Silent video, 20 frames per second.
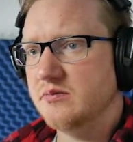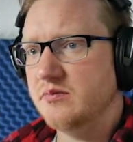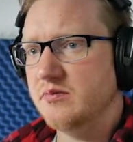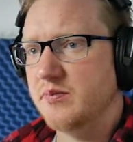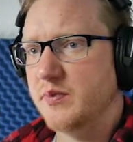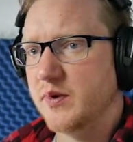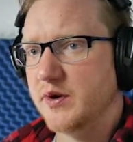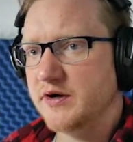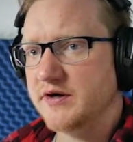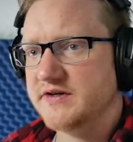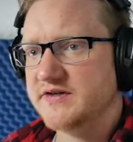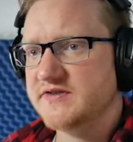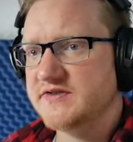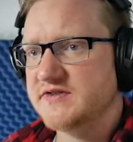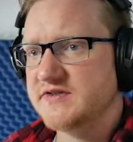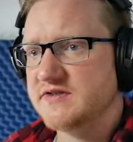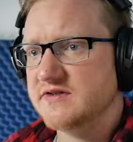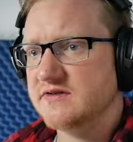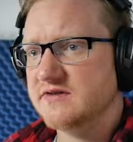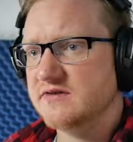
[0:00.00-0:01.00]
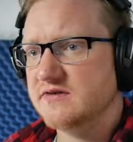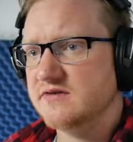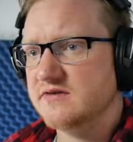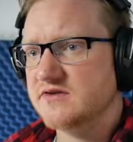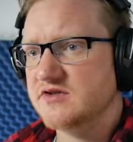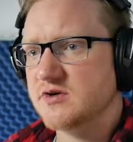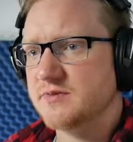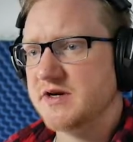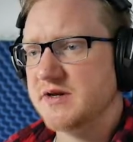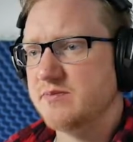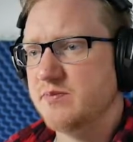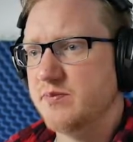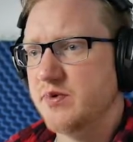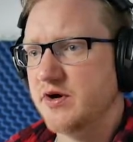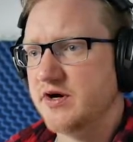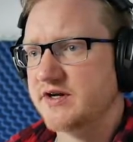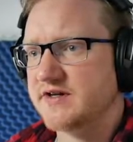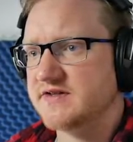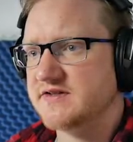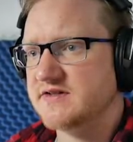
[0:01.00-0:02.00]
Books? So many
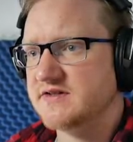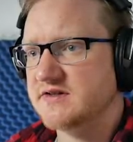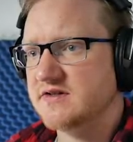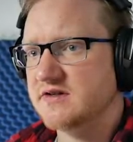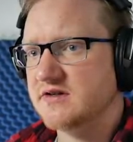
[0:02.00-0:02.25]
books.